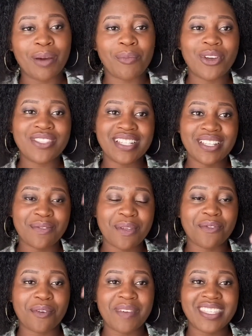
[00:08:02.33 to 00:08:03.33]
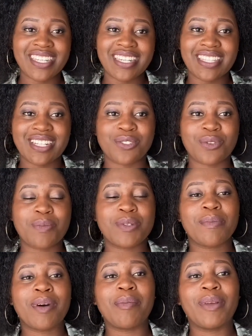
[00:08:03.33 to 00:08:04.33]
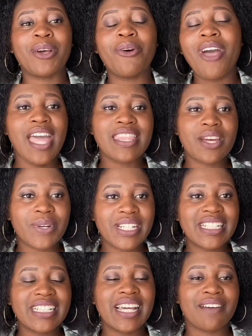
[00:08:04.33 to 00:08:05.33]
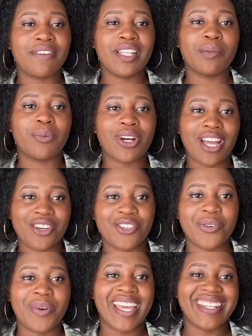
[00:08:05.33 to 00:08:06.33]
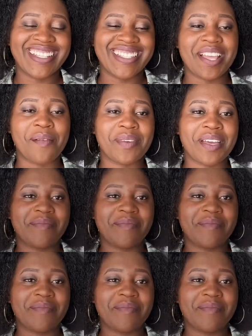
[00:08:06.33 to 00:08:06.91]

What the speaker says: I'm going to leave the information in the description bar below, and they're readily available countrywide in Zambia.